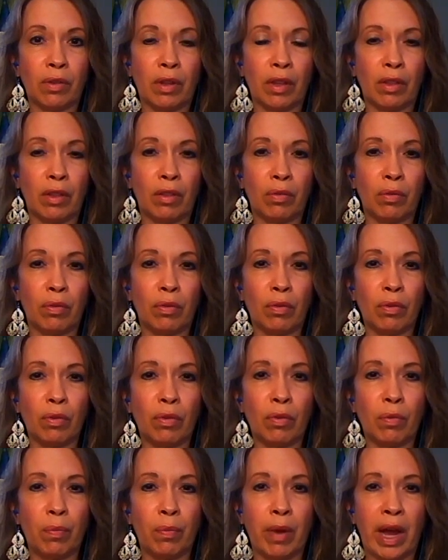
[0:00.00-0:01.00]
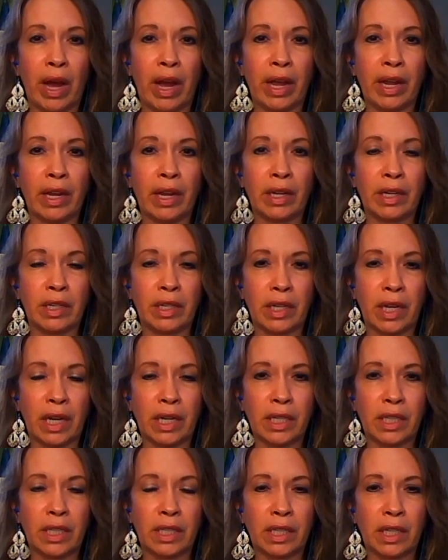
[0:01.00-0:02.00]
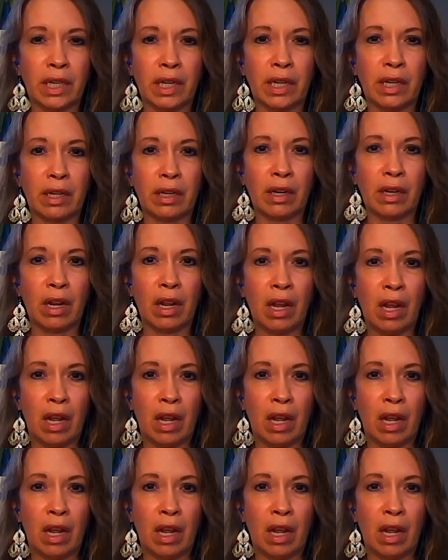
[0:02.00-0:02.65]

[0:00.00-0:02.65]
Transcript: And through my intention,